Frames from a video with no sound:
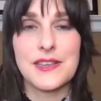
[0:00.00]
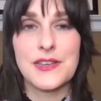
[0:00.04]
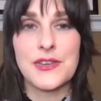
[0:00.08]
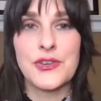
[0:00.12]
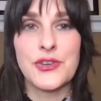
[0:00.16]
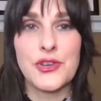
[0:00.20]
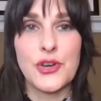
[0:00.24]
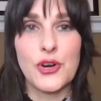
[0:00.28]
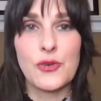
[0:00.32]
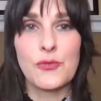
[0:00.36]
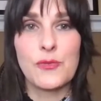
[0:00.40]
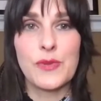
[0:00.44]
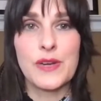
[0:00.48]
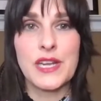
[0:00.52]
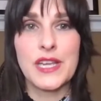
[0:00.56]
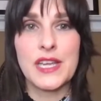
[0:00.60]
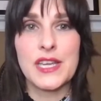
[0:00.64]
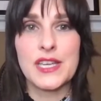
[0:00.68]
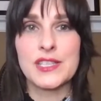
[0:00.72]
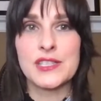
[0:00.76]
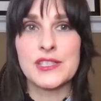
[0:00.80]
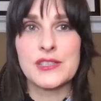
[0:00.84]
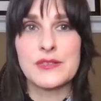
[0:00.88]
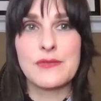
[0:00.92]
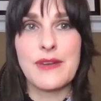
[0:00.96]
Nobody
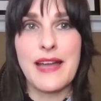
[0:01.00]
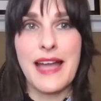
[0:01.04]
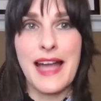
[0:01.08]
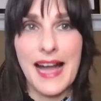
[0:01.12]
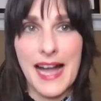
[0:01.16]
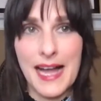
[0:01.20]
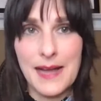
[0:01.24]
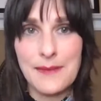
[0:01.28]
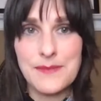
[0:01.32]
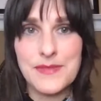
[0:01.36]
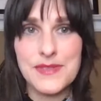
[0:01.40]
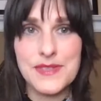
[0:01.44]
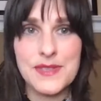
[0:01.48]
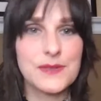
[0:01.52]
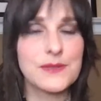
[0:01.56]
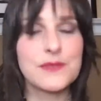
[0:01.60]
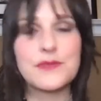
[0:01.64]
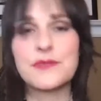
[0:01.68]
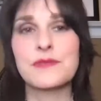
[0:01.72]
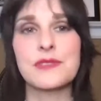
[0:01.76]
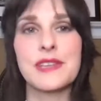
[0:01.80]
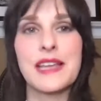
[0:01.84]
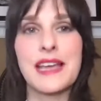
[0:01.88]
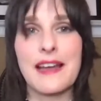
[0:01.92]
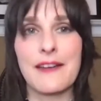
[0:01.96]
can do
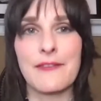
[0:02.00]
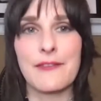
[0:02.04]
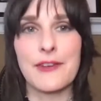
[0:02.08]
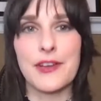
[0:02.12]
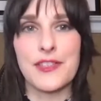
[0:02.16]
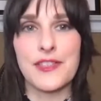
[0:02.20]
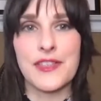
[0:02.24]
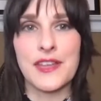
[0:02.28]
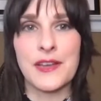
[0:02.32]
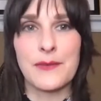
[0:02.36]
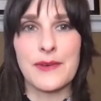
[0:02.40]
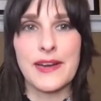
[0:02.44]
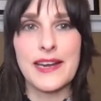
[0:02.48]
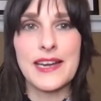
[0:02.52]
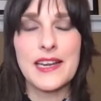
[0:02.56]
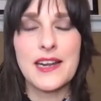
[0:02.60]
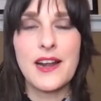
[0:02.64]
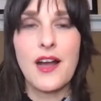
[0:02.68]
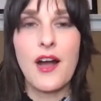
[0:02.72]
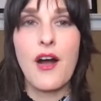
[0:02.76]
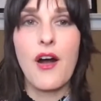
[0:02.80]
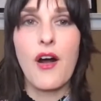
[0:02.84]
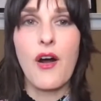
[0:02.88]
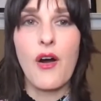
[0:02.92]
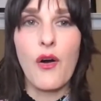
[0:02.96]
absolutely everything right.
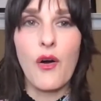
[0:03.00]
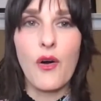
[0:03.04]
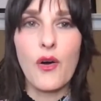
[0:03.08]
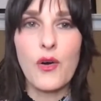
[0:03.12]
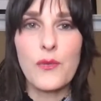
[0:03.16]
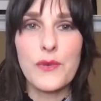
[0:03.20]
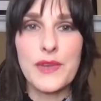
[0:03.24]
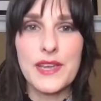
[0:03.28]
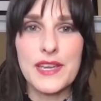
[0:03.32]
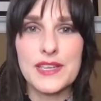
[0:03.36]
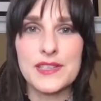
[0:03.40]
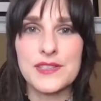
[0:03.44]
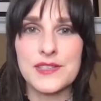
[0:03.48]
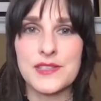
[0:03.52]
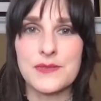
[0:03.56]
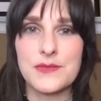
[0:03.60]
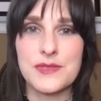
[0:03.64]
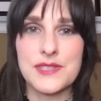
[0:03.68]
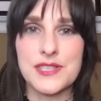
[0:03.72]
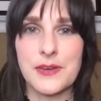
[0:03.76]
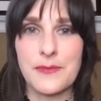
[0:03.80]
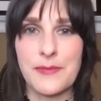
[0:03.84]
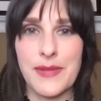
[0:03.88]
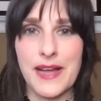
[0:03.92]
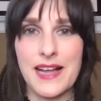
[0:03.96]
All we can do is
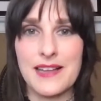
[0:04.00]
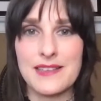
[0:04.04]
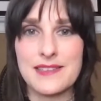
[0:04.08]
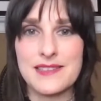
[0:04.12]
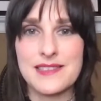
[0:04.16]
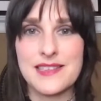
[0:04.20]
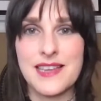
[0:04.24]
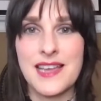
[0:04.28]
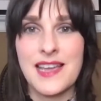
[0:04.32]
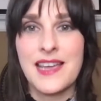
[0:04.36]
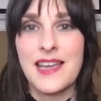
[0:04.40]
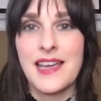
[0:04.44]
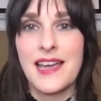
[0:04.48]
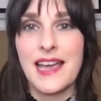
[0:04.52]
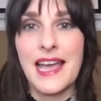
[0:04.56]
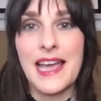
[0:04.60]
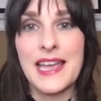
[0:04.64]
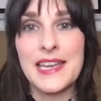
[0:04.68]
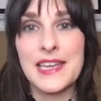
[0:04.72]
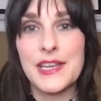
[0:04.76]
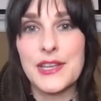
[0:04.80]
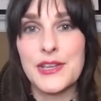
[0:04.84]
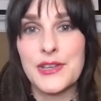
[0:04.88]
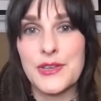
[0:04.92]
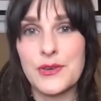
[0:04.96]
our best.
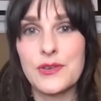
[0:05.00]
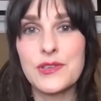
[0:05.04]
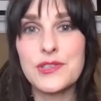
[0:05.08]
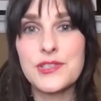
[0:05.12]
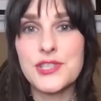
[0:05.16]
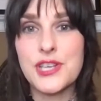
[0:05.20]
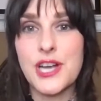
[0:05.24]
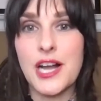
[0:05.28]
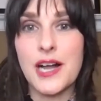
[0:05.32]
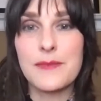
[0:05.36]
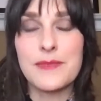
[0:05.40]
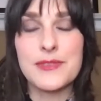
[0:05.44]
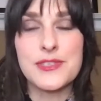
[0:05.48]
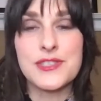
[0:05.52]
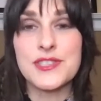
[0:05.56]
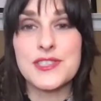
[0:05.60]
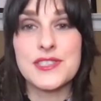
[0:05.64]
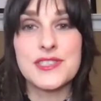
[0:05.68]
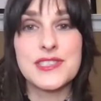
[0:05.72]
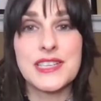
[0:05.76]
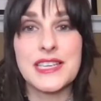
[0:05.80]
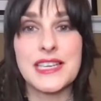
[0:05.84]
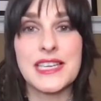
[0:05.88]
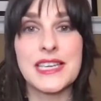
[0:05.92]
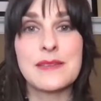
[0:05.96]
And your job is just
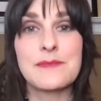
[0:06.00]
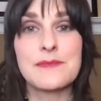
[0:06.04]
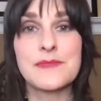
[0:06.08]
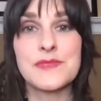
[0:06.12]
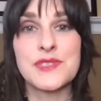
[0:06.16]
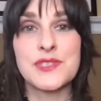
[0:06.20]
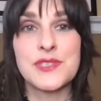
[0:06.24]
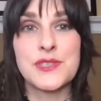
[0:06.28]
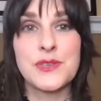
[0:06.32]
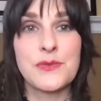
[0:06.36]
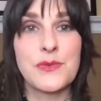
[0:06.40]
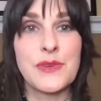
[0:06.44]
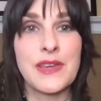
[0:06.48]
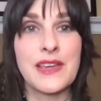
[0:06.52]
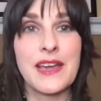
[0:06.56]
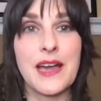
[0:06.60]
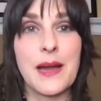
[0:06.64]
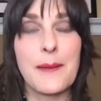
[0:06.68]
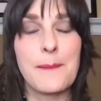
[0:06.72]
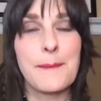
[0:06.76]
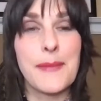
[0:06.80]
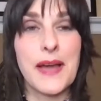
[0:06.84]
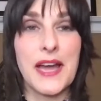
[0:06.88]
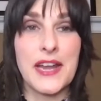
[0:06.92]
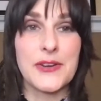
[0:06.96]
to keep doing a
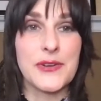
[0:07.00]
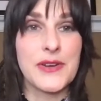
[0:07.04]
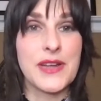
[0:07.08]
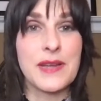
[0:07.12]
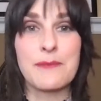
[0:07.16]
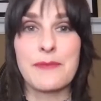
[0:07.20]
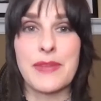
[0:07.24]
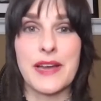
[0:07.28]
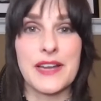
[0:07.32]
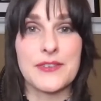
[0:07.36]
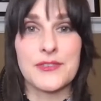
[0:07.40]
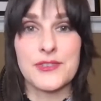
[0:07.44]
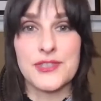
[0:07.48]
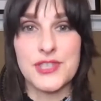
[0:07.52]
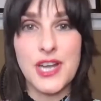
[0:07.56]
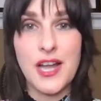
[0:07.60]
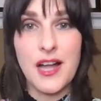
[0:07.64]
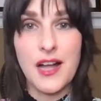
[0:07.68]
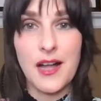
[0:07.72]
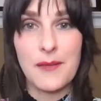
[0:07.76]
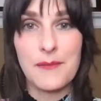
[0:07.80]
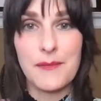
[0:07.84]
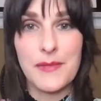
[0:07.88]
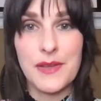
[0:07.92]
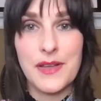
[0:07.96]
better and better job.